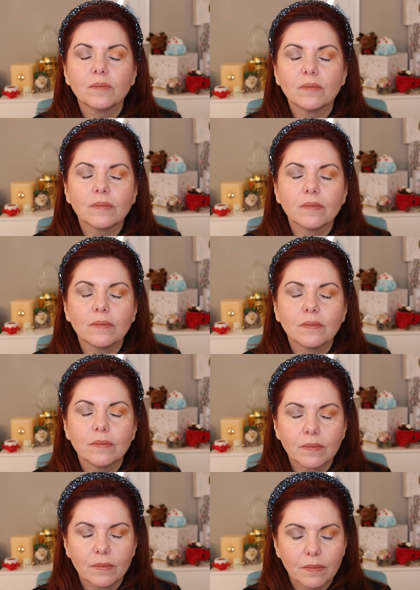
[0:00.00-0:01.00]

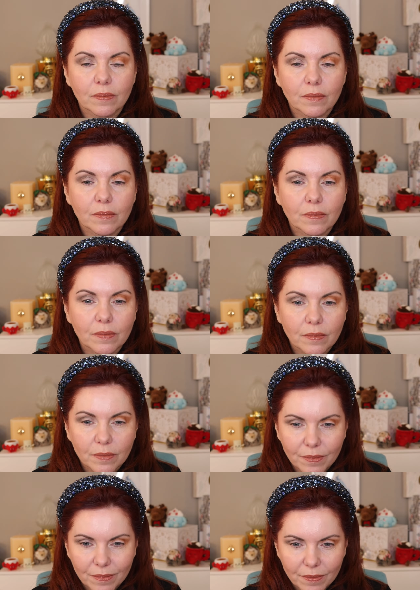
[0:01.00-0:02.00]

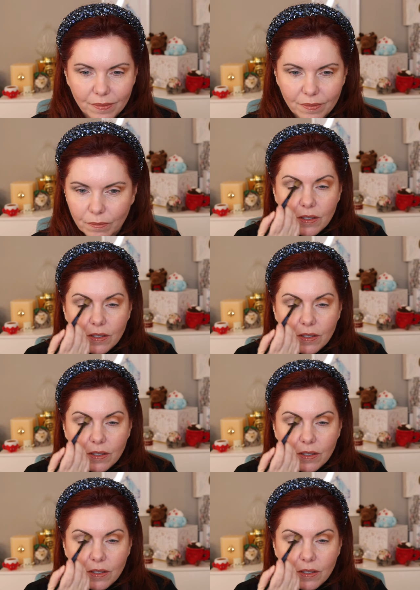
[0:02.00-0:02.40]
[no speech]